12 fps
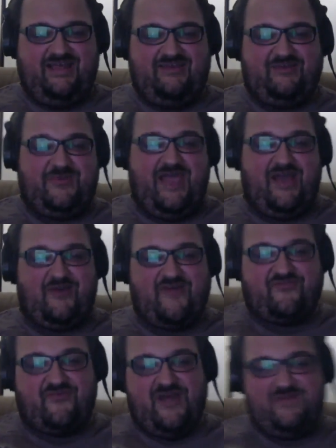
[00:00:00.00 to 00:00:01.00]
And we had a
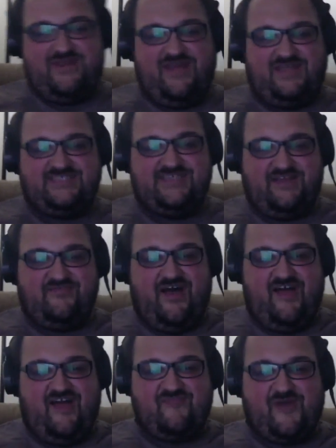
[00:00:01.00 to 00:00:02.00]
referendum in
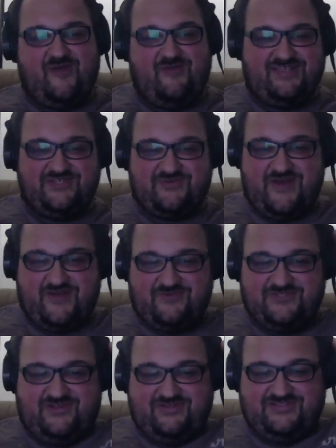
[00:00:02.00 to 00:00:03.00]
1995, probably as a direct
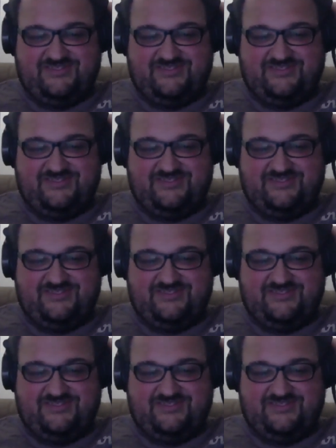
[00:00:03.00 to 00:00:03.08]
result.